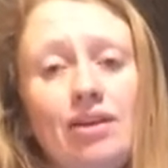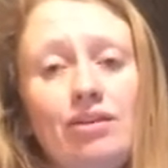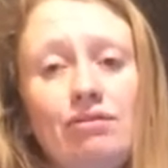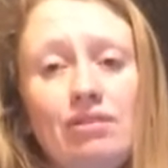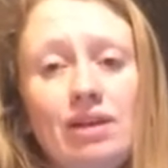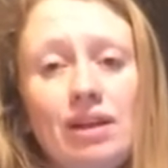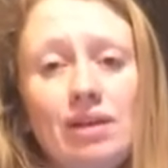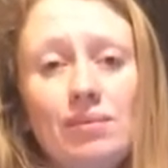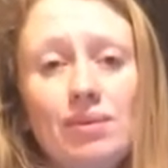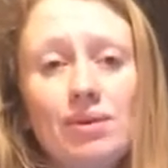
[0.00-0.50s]
you
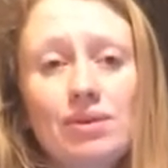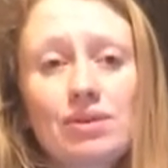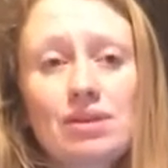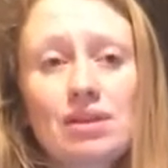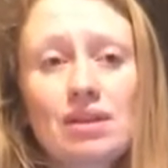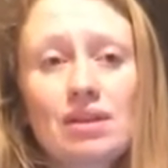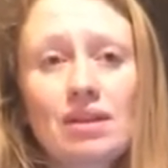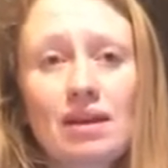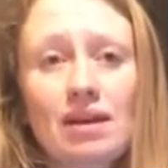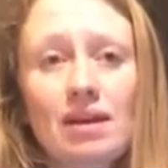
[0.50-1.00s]
really want
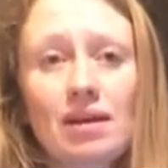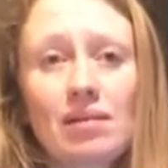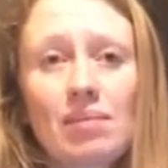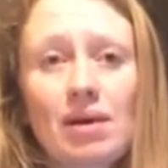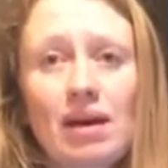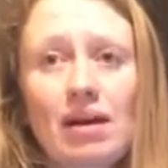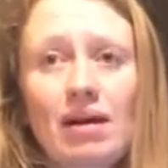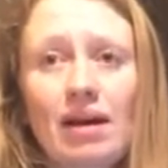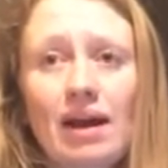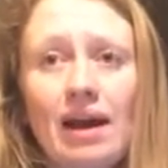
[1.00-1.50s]
to think
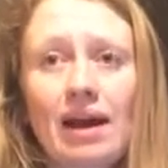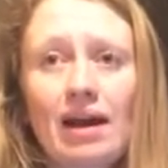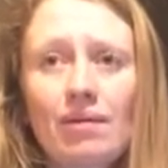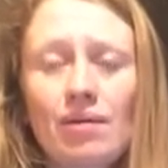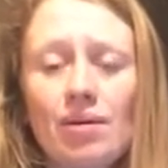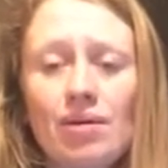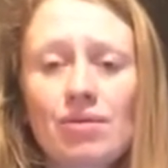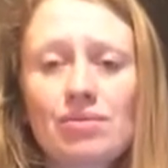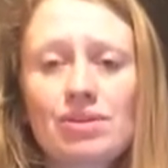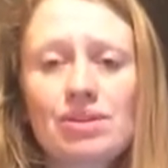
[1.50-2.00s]
about how
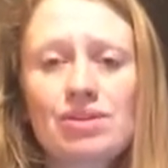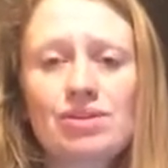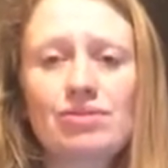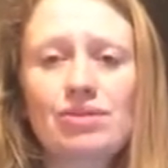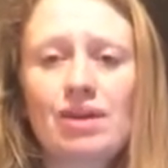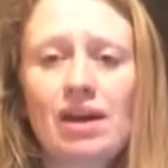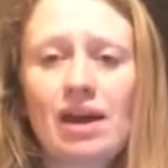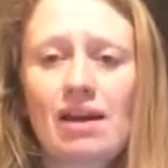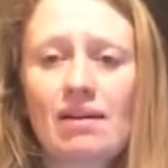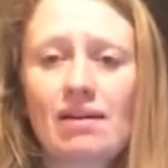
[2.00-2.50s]
old is your
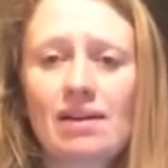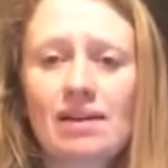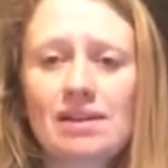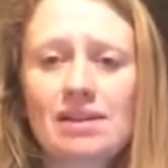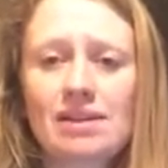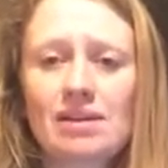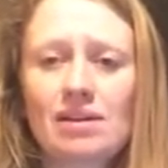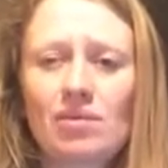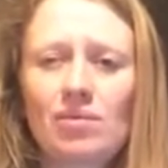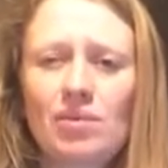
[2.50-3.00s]

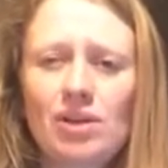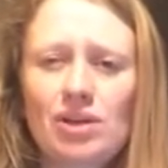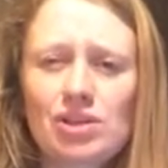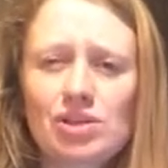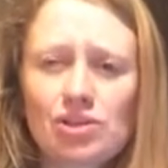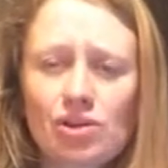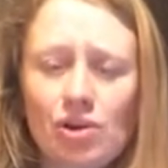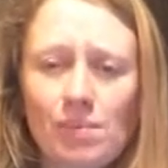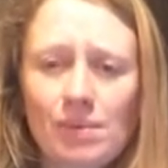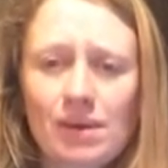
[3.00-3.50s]
character, which
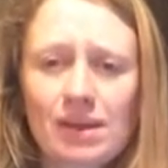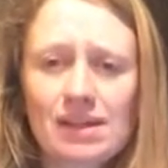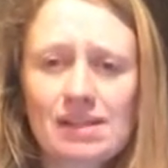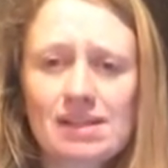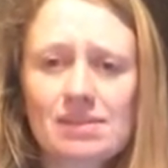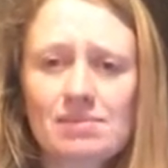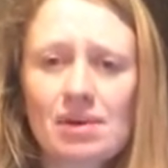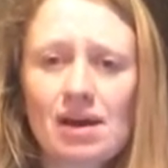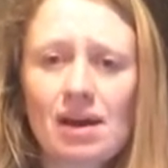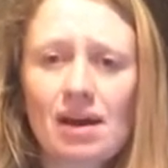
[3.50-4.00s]

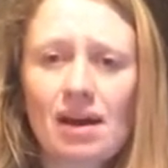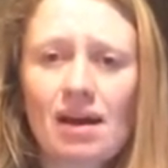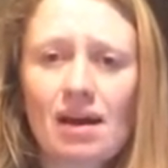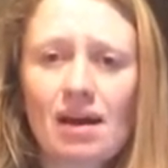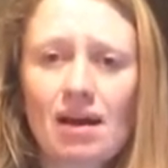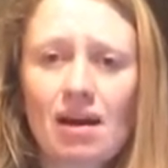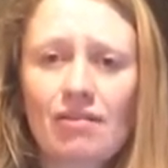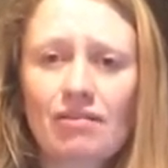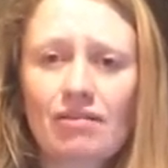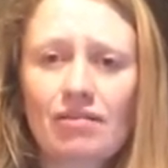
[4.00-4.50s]
topics am I
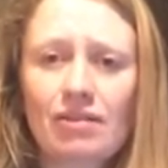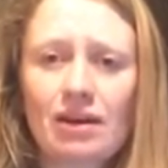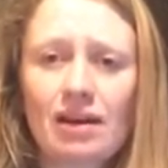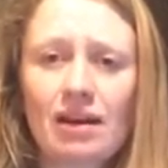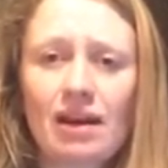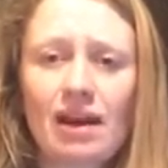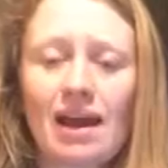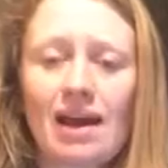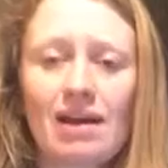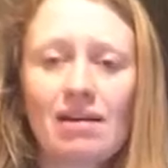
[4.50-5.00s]

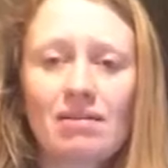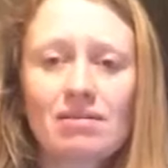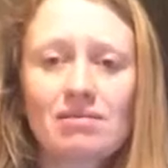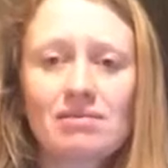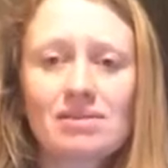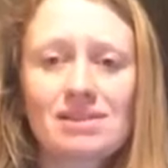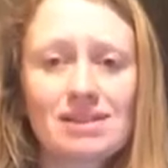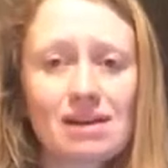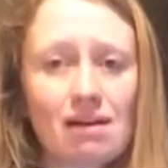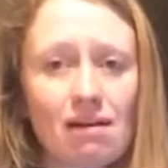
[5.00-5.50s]
covering, how
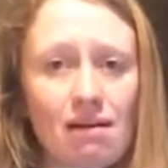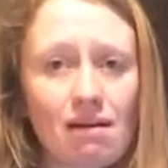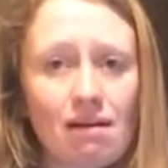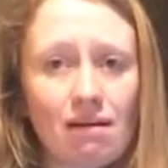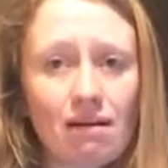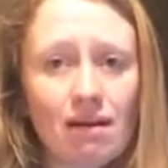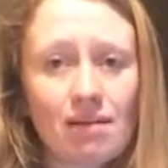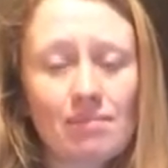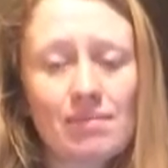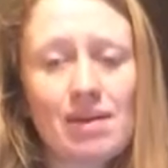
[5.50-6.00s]

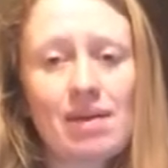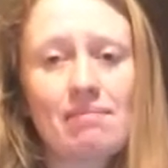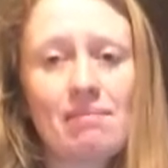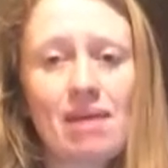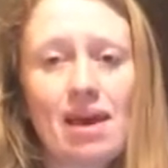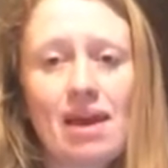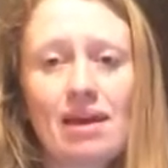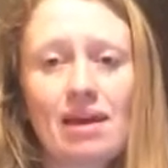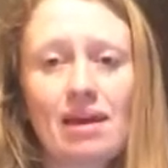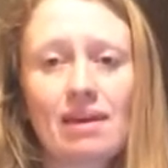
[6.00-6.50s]
dark am I
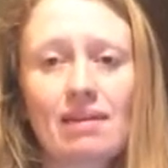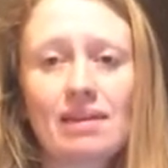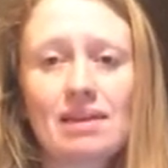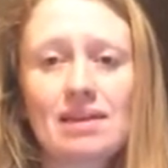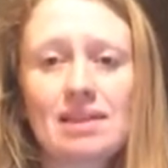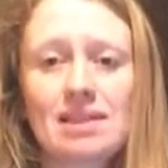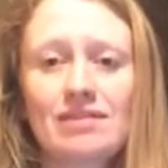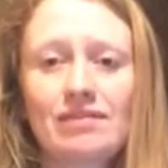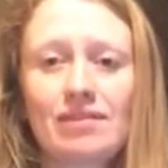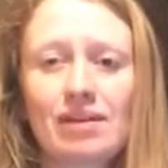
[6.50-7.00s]
making
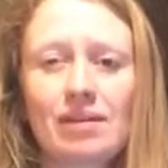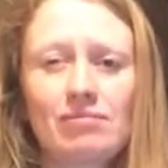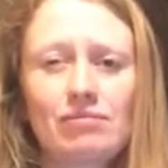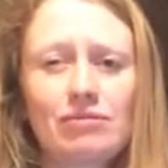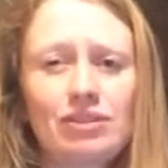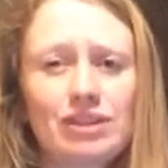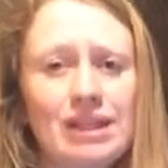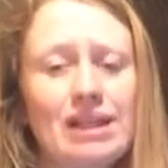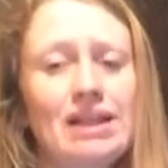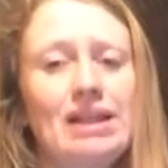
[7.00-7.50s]
this? If I'm
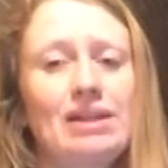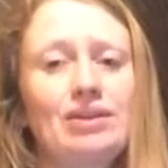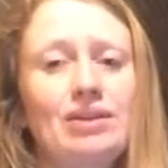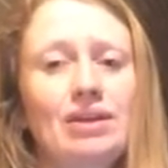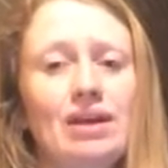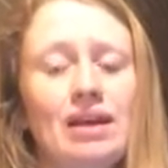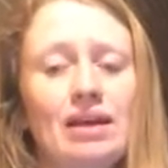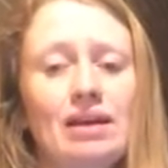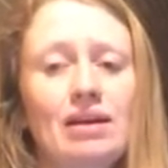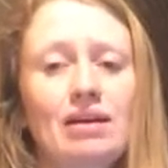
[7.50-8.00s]
really
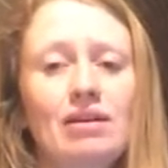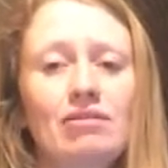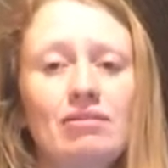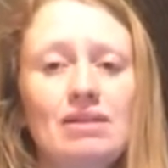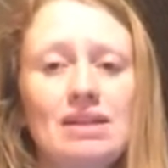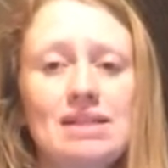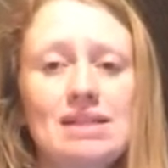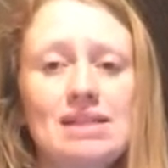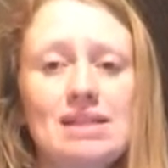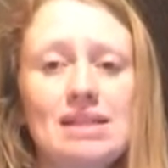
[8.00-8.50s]
looking at
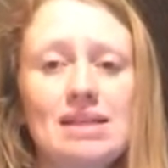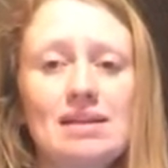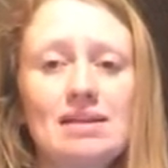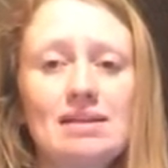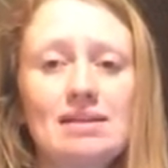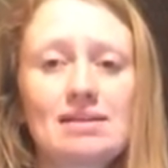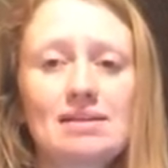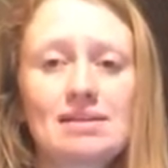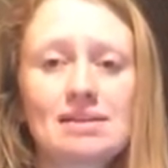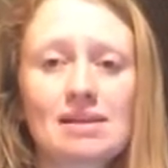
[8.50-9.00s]
gritty
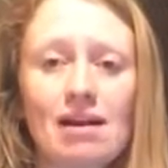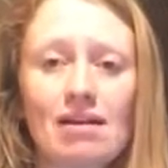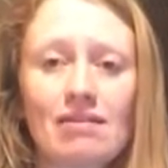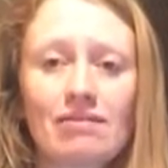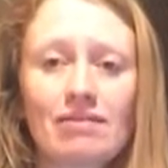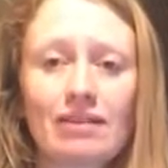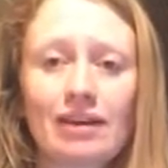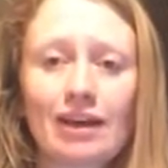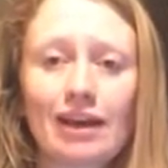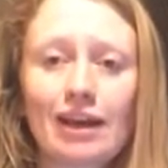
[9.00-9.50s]
stuff
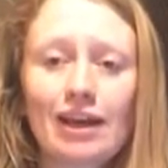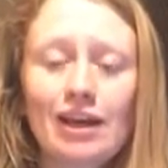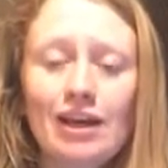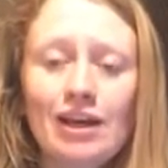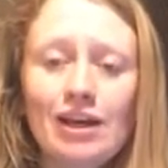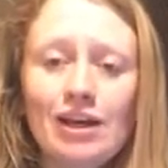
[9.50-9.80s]
like